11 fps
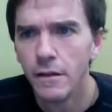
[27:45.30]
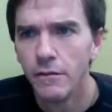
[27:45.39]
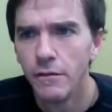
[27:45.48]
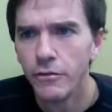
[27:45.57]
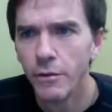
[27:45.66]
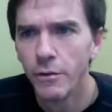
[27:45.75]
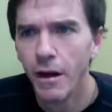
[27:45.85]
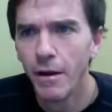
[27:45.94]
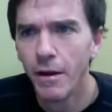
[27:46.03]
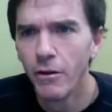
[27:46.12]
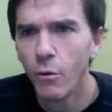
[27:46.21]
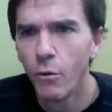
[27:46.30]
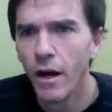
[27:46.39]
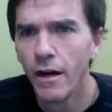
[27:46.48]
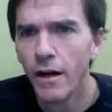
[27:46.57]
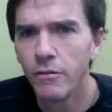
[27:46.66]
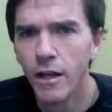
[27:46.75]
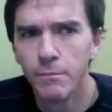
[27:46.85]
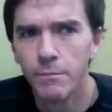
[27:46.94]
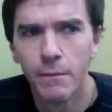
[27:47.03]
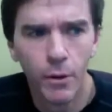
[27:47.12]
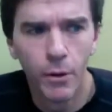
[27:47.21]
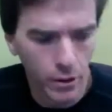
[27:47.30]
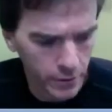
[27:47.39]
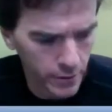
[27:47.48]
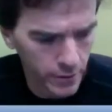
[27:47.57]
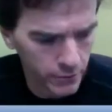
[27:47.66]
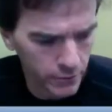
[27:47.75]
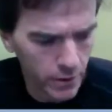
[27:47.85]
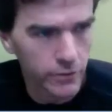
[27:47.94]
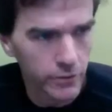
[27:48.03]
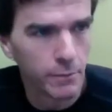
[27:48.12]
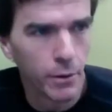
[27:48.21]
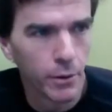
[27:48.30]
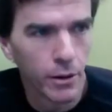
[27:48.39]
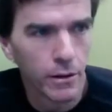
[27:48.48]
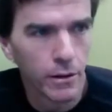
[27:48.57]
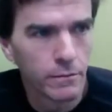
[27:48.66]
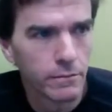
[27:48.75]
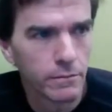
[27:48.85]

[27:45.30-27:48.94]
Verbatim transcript: Okay, I don't know why I've lost my bar there. I've lost the bar.